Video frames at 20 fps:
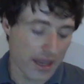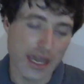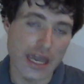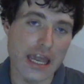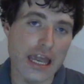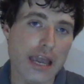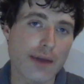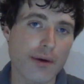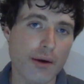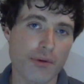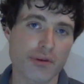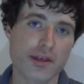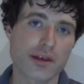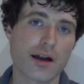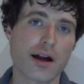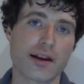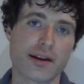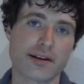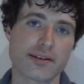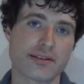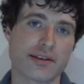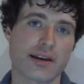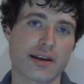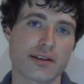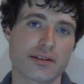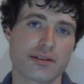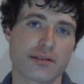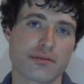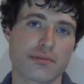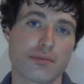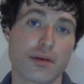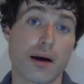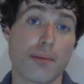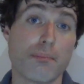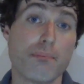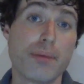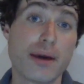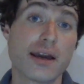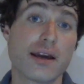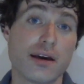he went with a gun in his hand,
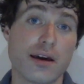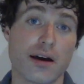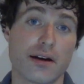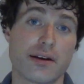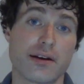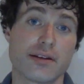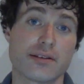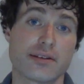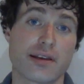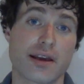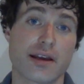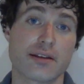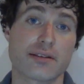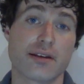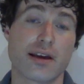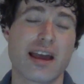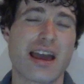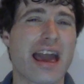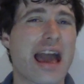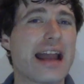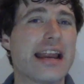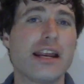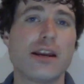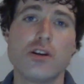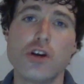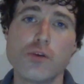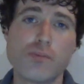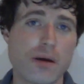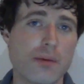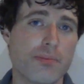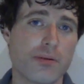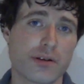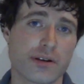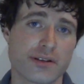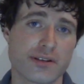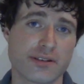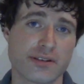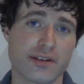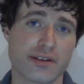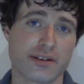a big gun in his hands, and he knew people
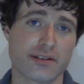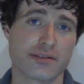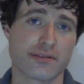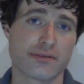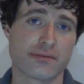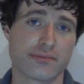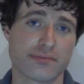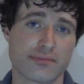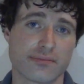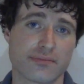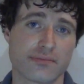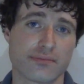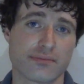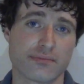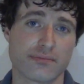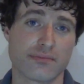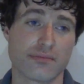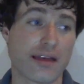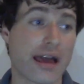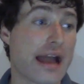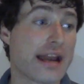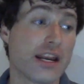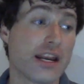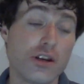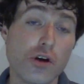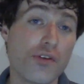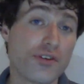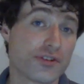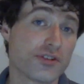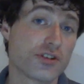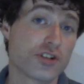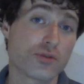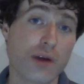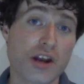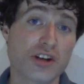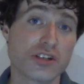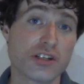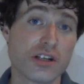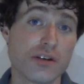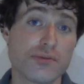could see it. And he knew the
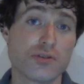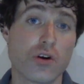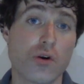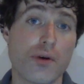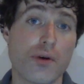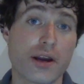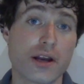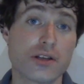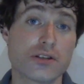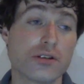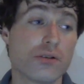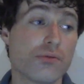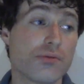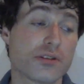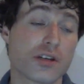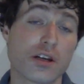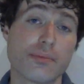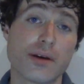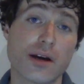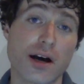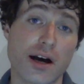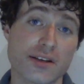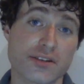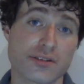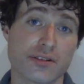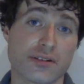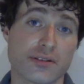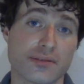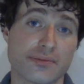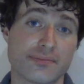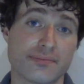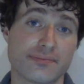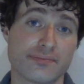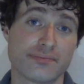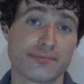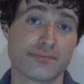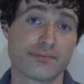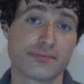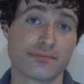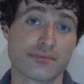situation he was going into was gonna be hostile.
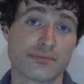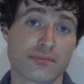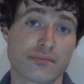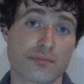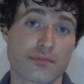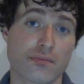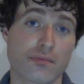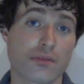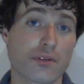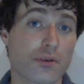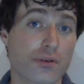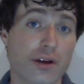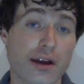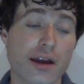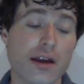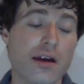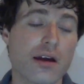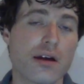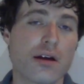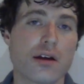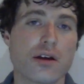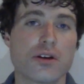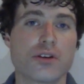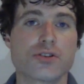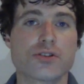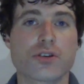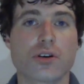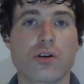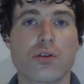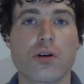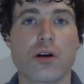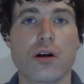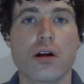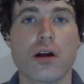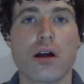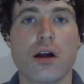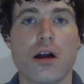Okay, so